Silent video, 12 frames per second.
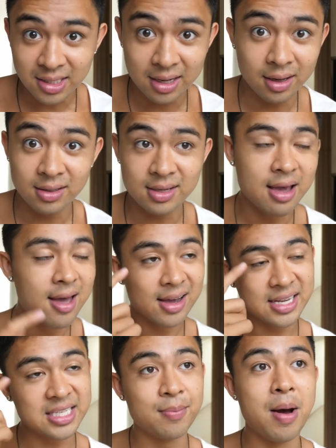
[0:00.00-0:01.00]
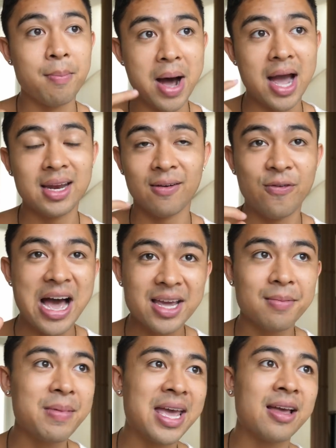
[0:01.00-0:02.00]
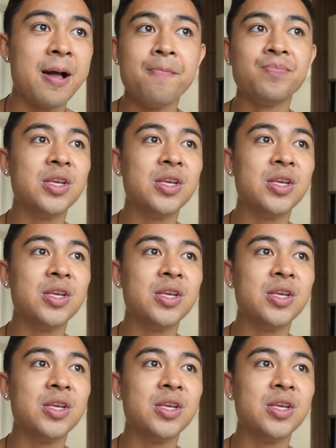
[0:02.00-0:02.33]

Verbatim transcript: listings. Cause in my mind, if I can make,